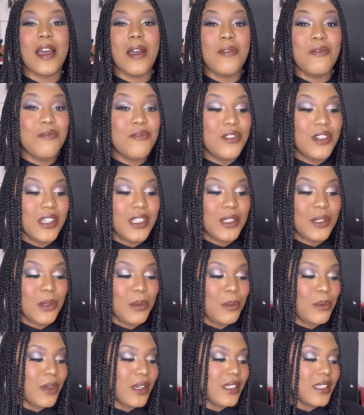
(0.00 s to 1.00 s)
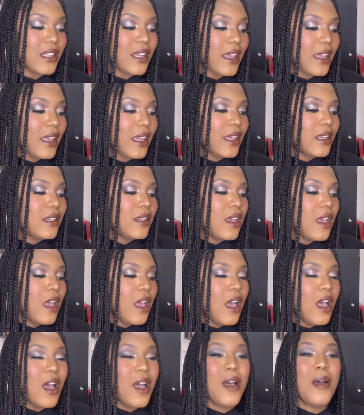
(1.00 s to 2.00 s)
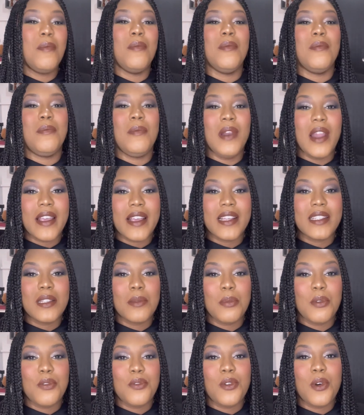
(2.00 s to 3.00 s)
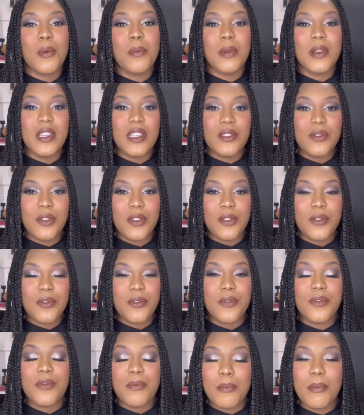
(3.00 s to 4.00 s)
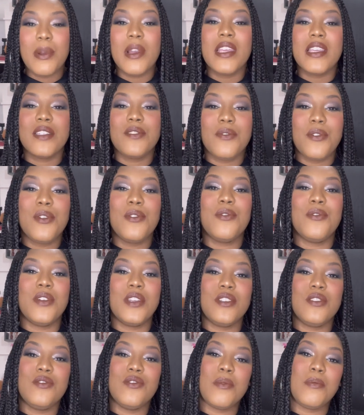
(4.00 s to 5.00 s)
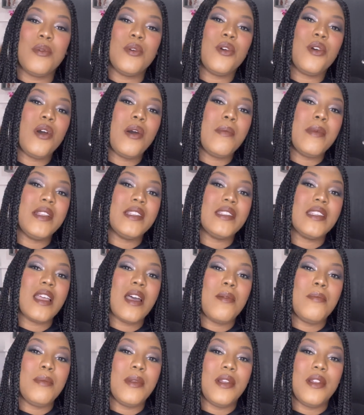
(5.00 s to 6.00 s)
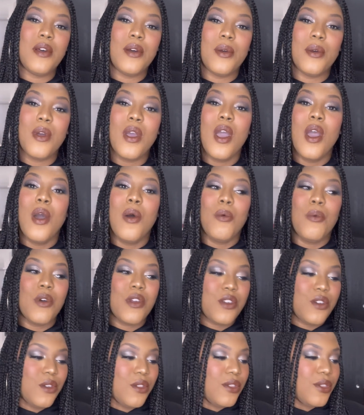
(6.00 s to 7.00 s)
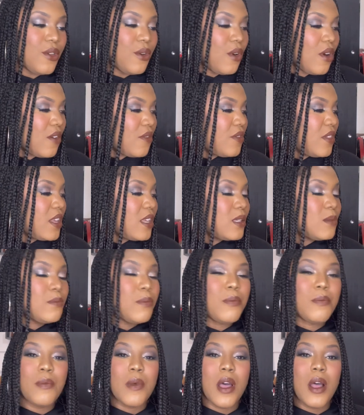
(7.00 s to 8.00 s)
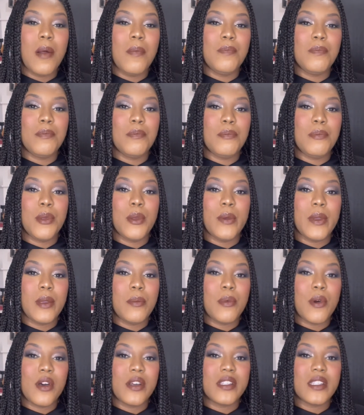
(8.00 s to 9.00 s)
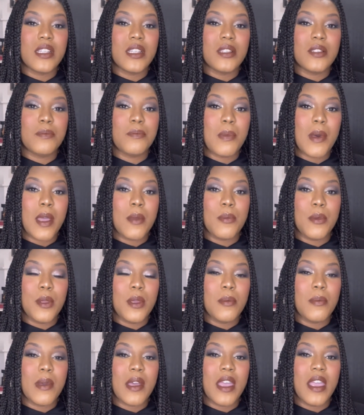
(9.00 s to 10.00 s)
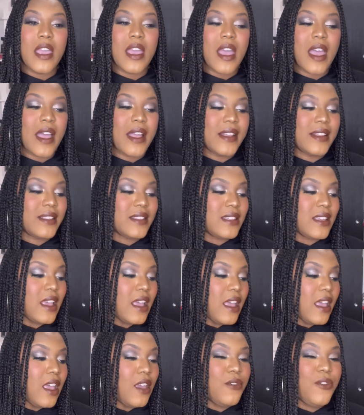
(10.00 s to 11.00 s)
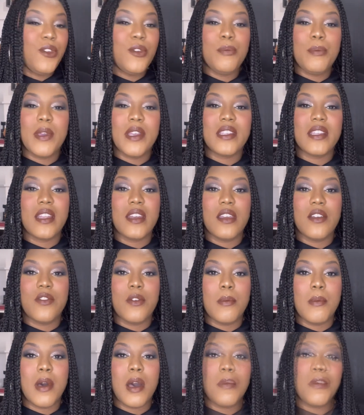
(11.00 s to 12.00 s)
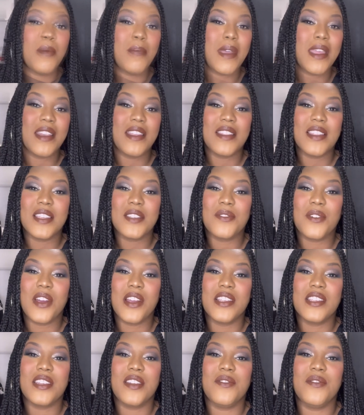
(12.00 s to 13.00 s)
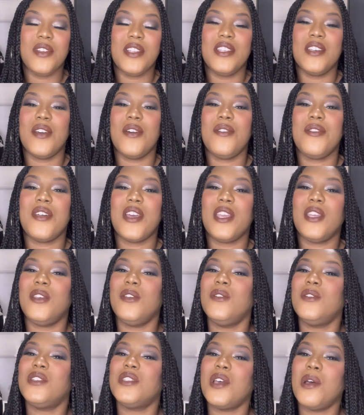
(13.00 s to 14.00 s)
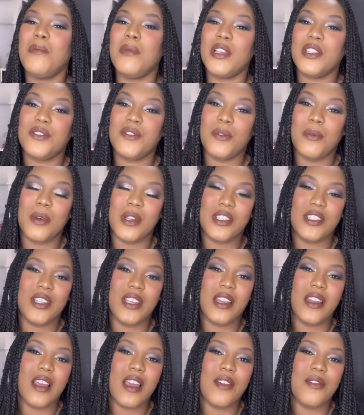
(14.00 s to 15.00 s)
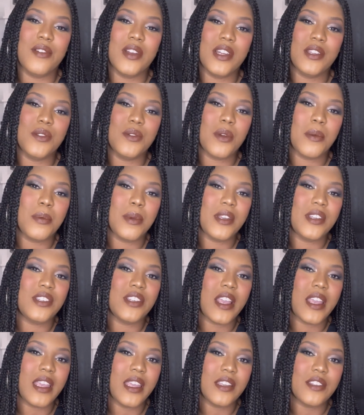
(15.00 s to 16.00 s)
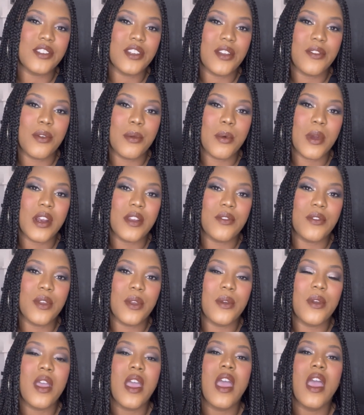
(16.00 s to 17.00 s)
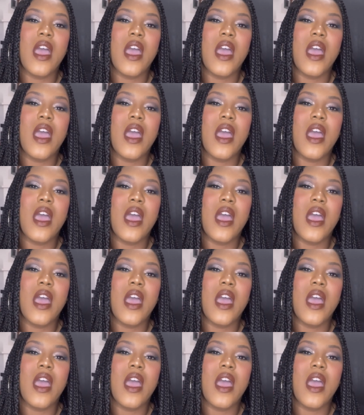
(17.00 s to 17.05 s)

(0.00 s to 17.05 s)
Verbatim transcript: I'm really super excited. Um, like I said before, please feel please feel free to drop your comments down below what you thought of these um, beauty boxes by Beauty Bay and if you've picked any of them up, you made it this far into the video. Thank you so much for watching. I really do appreciate each and every one of you.